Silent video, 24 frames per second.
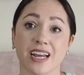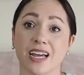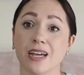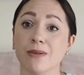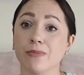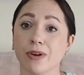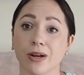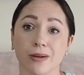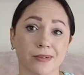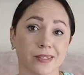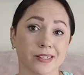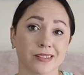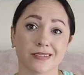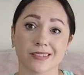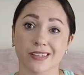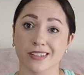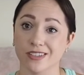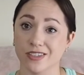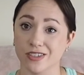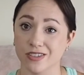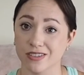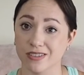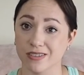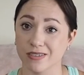I'm probably just going
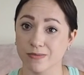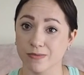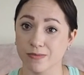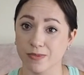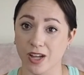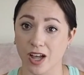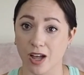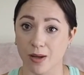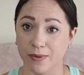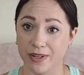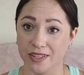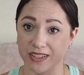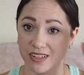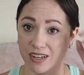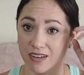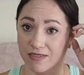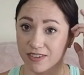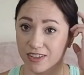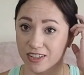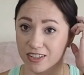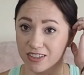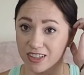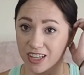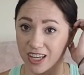to turn the comments off
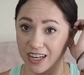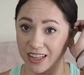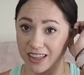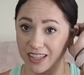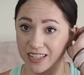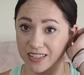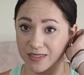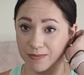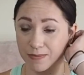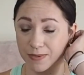on a lot of these